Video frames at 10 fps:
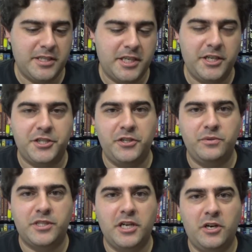issue.
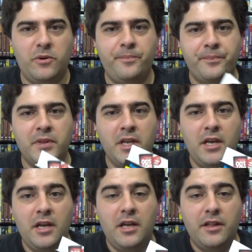So,
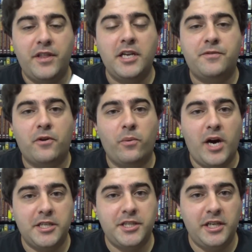thanks for
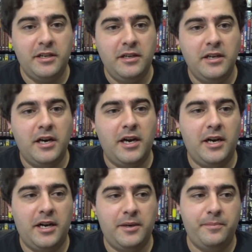watching.
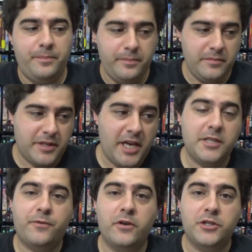
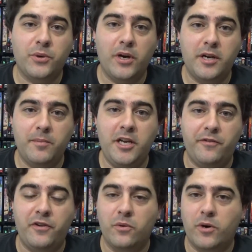Thanks for joining me
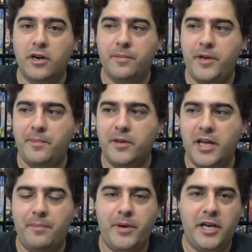if you're one of the people
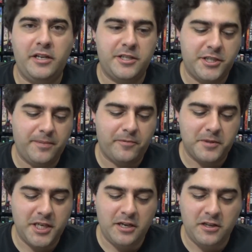that abandoned ship from
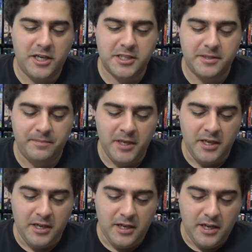Channel Awesome.
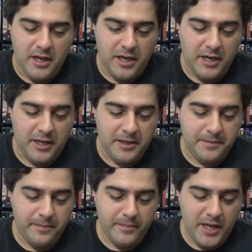
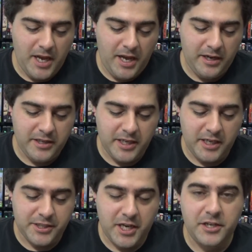And
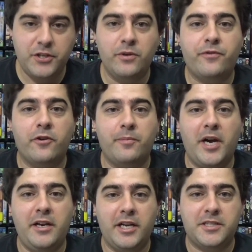stay tuned for
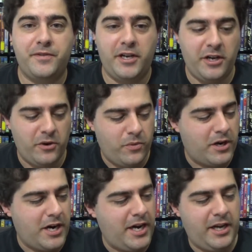my next video
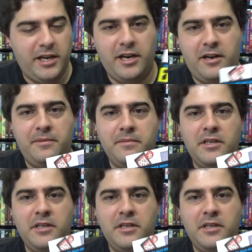where I